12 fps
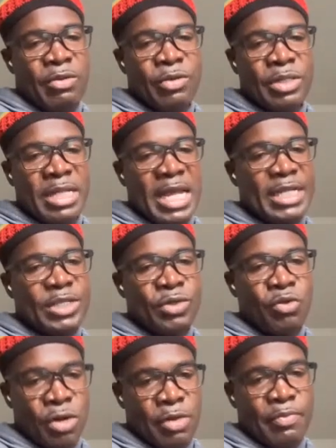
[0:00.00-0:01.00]
I was like
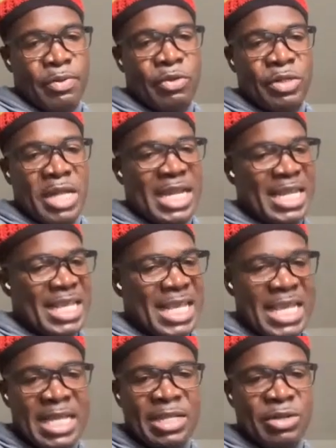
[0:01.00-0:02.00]
torn up, could not
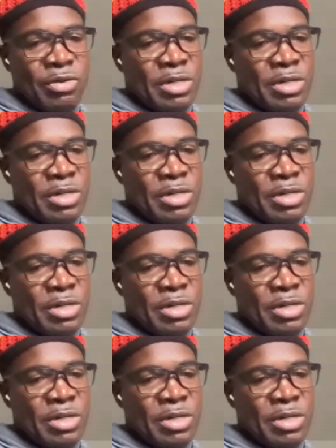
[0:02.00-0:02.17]
eat,